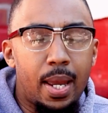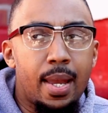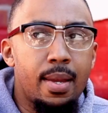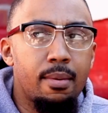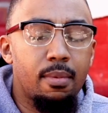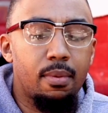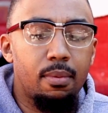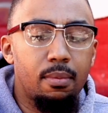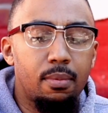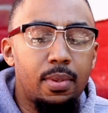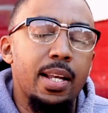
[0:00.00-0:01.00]
And
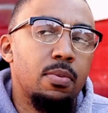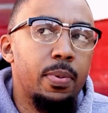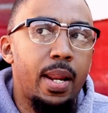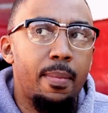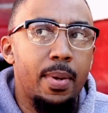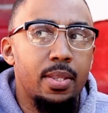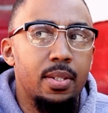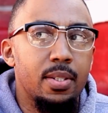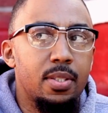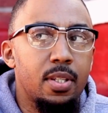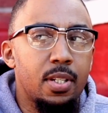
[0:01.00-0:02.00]
that's when I made the
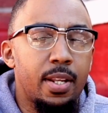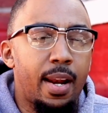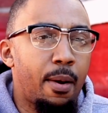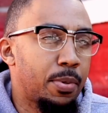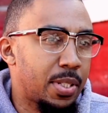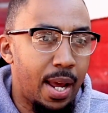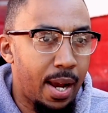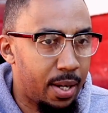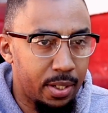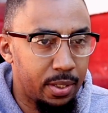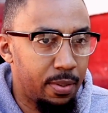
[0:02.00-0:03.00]
decision that I was not
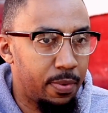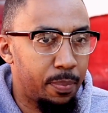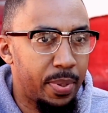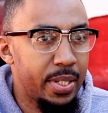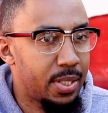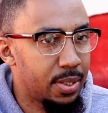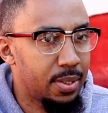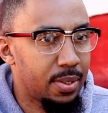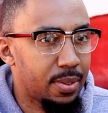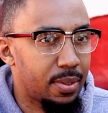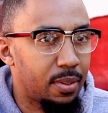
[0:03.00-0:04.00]
gonna live in
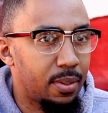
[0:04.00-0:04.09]
pieces,